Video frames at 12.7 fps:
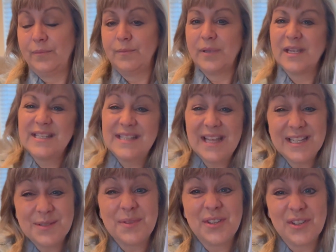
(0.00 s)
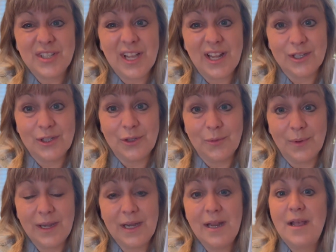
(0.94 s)
because that's what they're telling you,
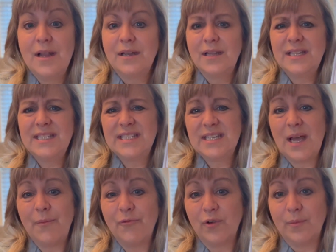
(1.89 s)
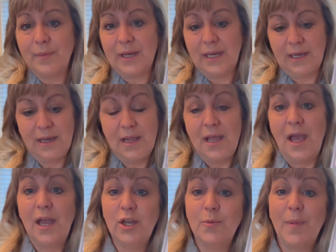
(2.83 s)
right? Let's stop for a minute.
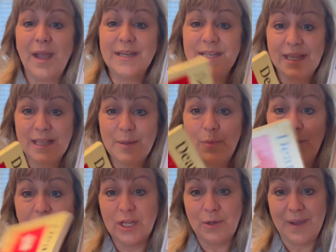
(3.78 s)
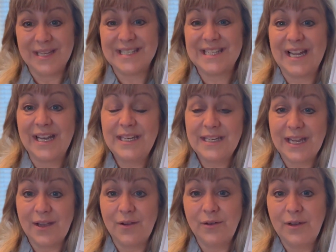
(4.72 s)
And you might take the book and you might set it
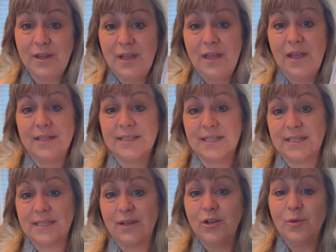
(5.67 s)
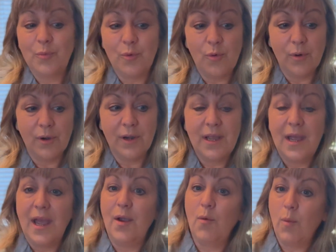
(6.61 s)
down and set down your board
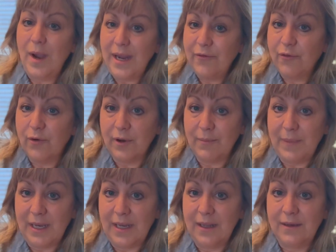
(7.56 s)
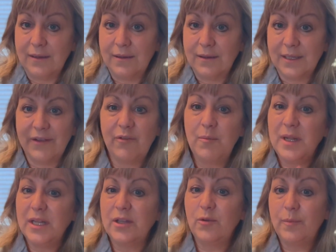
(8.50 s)
and wait for a minute. Give them a
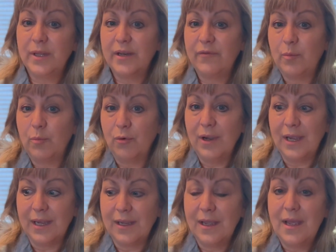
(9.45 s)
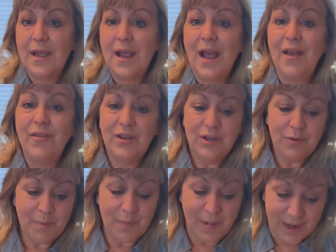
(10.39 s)
little bit of a break. And then you
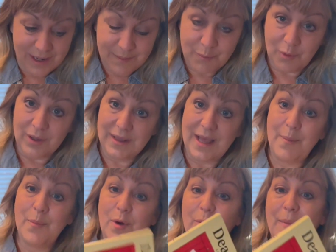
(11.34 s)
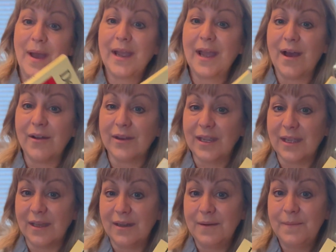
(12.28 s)
might bring that book back out
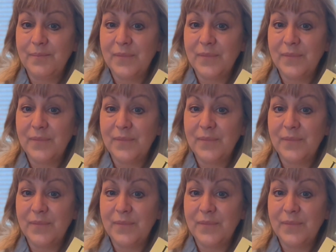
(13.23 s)
again